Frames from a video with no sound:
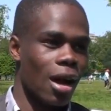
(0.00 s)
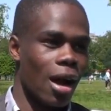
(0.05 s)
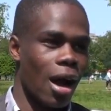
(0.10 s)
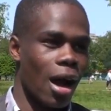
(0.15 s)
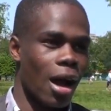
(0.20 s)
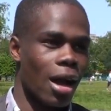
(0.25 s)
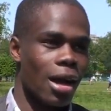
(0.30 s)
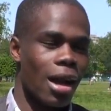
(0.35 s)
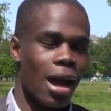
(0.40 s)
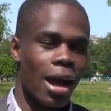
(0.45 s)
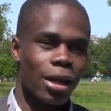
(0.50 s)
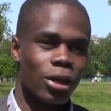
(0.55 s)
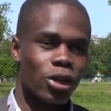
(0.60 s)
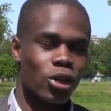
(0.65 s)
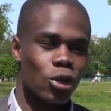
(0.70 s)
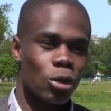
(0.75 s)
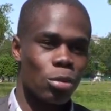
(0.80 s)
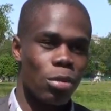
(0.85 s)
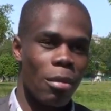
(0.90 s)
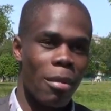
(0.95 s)
I like
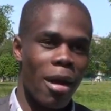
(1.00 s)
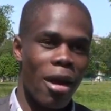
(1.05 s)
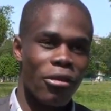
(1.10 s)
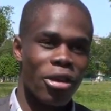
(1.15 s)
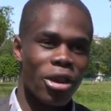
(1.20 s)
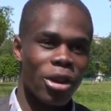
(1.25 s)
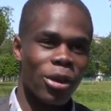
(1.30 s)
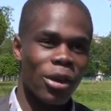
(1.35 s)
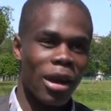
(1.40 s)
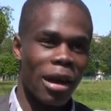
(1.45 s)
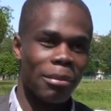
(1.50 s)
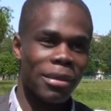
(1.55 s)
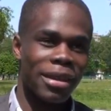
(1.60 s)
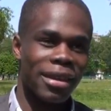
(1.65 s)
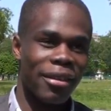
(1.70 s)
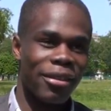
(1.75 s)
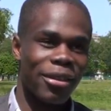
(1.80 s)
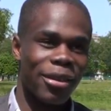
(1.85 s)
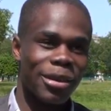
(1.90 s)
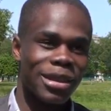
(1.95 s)
Super Mario. I mean,
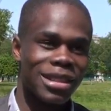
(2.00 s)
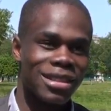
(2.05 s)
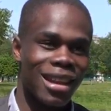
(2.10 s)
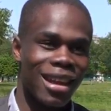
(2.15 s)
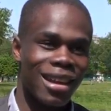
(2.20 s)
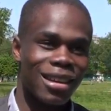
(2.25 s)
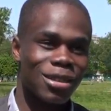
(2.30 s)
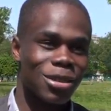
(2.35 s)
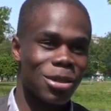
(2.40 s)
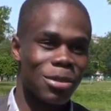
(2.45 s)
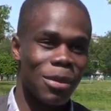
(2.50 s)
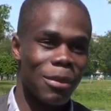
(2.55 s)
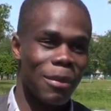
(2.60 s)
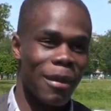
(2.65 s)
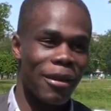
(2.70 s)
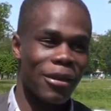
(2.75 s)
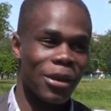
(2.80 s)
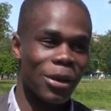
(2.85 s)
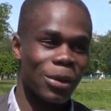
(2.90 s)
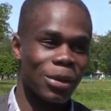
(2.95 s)
I've always liked Super
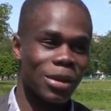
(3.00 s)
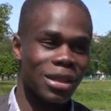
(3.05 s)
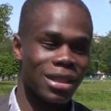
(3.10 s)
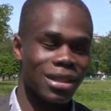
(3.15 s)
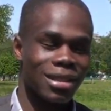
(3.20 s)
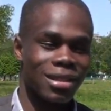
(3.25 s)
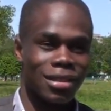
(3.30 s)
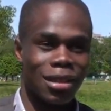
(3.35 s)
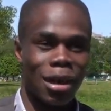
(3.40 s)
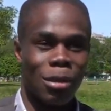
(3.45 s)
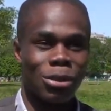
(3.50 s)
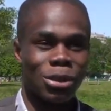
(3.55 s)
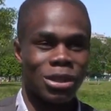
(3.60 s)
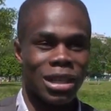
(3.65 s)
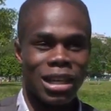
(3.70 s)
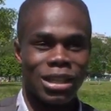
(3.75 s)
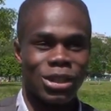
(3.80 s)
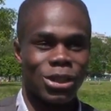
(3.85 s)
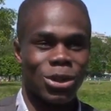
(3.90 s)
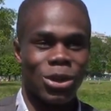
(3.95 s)
Mario, which is Double
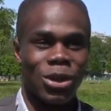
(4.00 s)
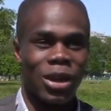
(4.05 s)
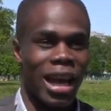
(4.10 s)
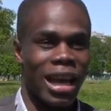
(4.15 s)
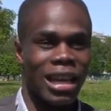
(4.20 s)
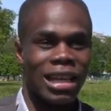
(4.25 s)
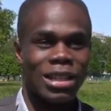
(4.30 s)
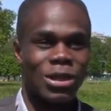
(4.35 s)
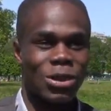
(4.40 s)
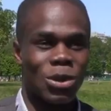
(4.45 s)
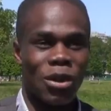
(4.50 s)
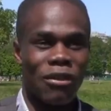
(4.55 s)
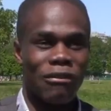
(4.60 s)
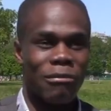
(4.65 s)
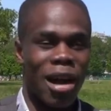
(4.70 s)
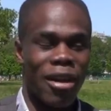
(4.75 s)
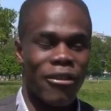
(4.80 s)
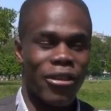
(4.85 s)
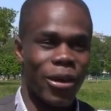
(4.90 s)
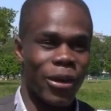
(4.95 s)
Dash or any sort of
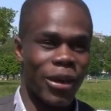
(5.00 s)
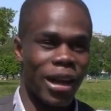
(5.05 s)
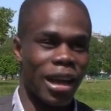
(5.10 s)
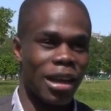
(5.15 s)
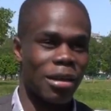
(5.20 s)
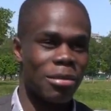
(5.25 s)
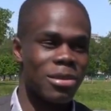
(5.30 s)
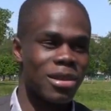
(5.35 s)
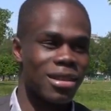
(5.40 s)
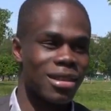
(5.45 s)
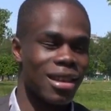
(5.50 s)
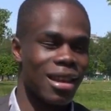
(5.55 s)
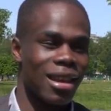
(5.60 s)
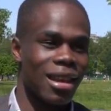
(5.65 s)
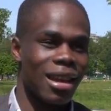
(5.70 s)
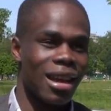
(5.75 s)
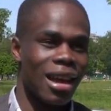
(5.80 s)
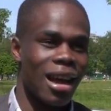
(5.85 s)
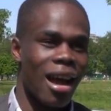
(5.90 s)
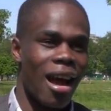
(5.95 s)
Mario games.
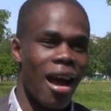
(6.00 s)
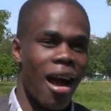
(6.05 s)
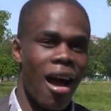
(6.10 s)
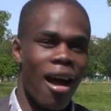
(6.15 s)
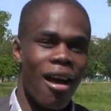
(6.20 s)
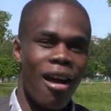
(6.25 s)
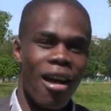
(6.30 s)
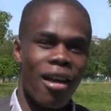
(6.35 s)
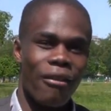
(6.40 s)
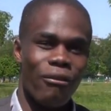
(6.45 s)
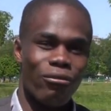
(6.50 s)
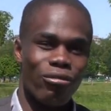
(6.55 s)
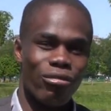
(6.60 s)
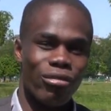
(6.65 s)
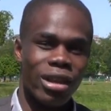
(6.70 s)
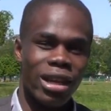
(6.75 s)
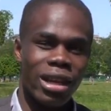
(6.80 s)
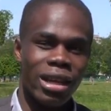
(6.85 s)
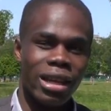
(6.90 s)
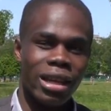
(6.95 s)
I
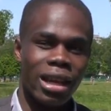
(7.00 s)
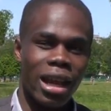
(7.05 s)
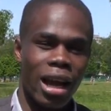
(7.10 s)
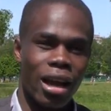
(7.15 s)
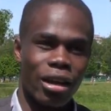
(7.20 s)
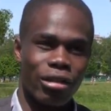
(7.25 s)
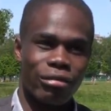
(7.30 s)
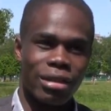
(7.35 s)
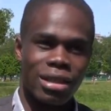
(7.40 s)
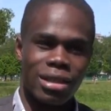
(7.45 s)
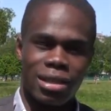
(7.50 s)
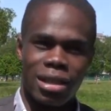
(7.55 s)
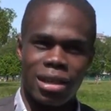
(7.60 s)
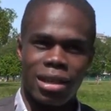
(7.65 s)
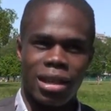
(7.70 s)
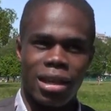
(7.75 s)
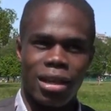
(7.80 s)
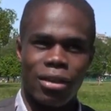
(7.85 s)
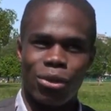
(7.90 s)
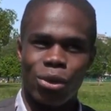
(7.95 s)
really like Resident
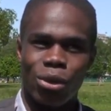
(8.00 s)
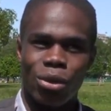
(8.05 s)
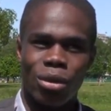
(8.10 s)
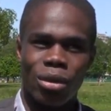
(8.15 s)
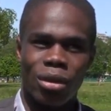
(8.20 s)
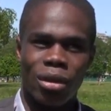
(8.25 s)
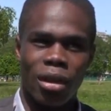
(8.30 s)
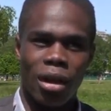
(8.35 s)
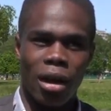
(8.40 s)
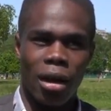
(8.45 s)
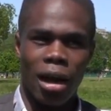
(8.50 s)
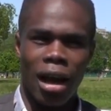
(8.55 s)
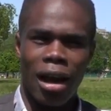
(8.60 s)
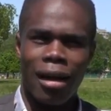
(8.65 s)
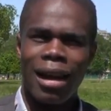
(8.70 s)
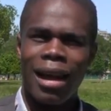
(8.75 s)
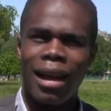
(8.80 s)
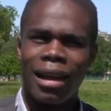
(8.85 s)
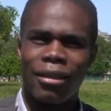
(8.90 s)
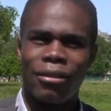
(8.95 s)
Evil.
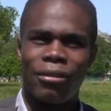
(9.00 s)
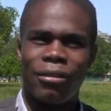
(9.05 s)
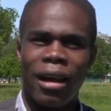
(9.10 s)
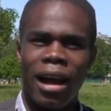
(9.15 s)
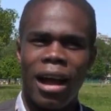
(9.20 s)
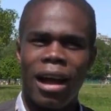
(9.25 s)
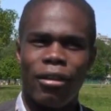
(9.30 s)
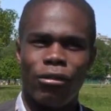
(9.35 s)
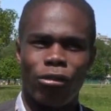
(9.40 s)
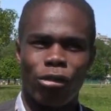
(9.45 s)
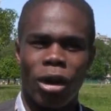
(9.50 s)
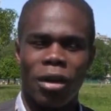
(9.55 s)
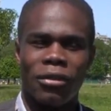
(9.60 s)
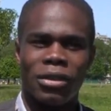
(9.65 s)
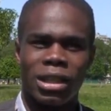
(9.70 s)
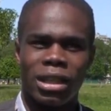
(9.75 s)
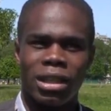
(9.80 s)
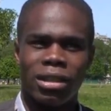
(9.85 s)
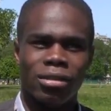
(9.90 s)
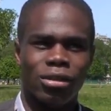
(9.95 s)
I like 5 rather
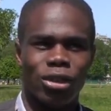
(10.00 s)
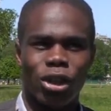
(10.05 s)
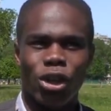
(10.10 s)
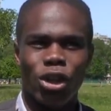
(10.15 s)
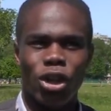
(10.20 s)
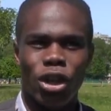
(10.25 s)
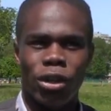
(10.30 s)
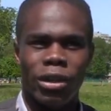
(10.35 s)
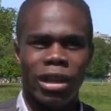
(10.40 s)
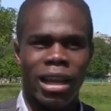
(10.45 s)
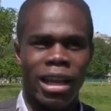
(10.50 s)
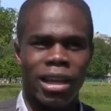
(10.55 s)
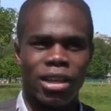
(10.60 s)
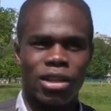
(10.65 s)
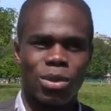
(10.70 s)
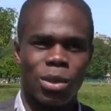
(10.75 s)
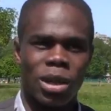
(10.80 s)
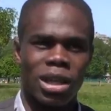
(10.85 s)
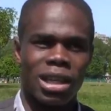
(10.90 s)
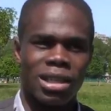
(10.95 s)
than the
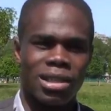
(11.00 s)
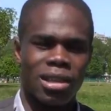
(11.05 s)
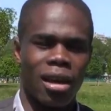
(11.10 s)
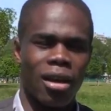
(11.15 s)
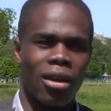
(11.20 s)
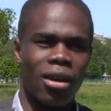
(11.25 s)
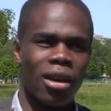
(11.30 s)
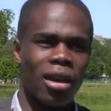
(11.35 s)
latest one that's out.